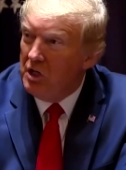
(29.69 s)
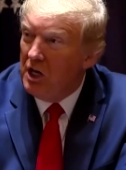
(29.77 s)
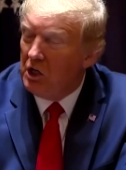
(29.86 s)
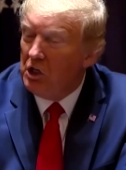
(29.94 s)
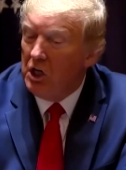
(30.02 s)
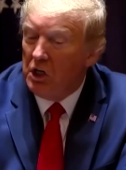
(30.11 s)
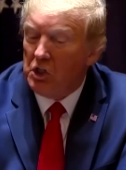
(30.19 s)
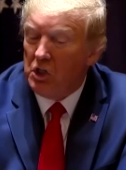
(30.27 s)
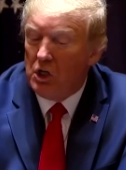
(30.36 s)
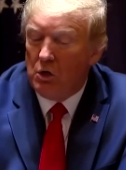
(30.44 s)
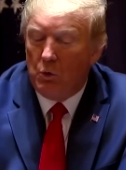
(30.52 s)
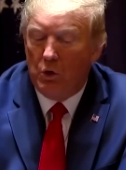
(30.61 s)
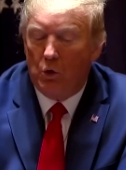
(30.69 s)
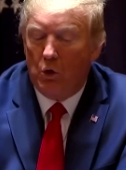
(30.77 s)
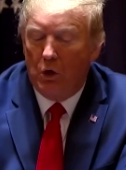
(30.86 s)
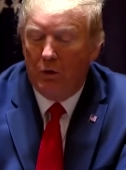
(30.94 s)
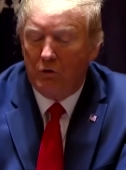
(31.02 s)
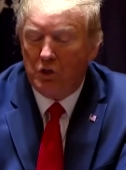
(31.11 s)
Ne- next year, with
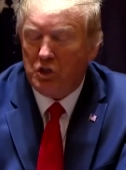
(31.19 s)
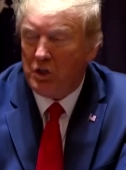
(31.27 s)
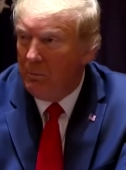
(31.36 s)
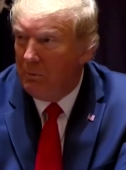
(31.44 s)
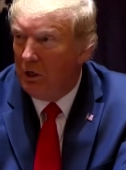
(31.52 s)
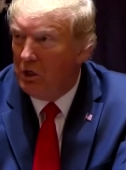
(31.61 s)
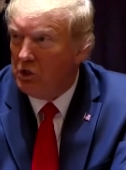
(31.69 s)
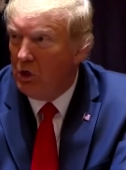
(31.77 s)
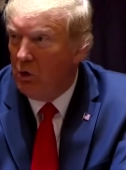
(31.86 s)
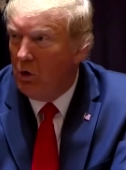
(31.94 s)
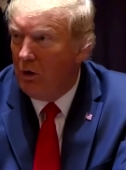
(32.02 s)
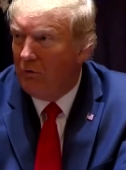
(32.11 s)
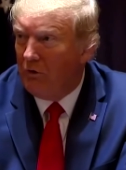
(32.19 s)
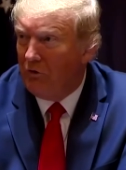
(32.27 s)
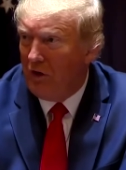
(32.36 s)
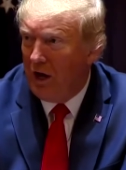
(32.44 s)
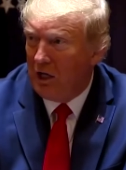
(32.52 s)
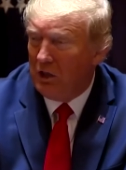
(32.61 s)
all of the stimulus and all of the
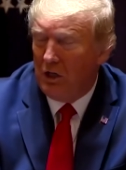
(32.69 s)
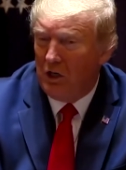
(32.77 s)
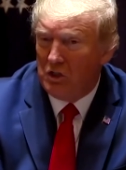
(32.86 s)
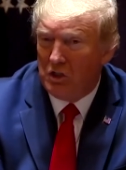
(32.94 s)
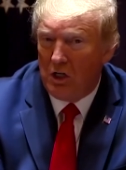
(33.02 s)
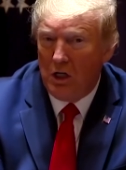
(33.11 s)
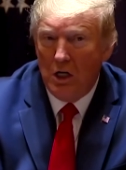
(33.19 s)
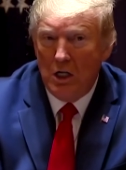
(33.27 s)
fact that it's a,